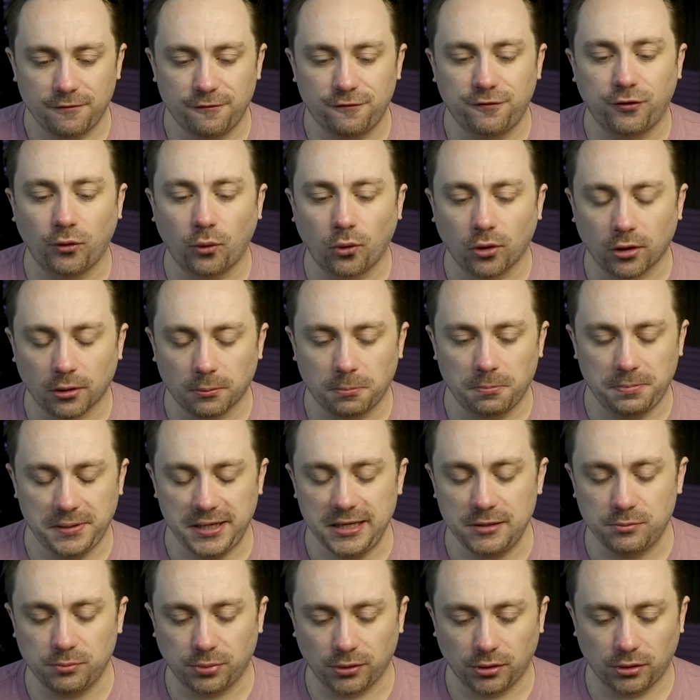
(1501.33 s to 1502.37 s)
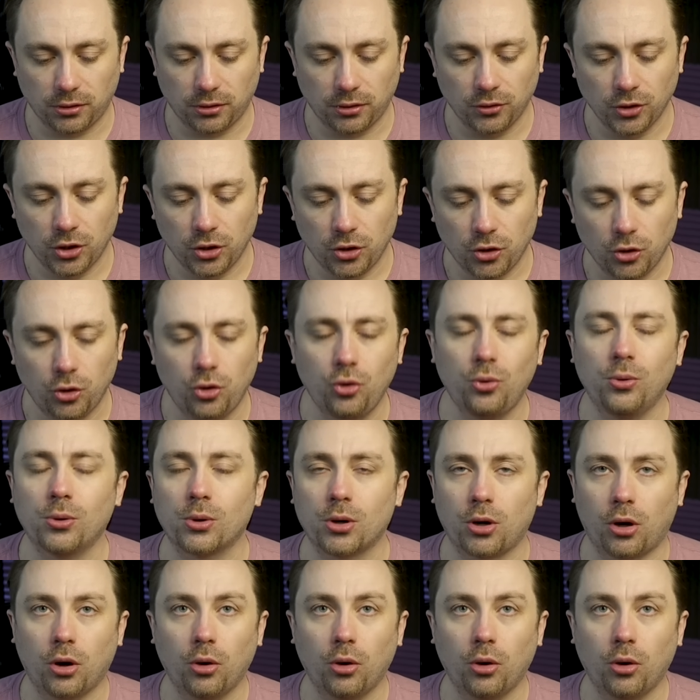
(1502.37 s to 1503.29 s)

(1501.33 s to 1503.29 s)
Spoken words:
for people who are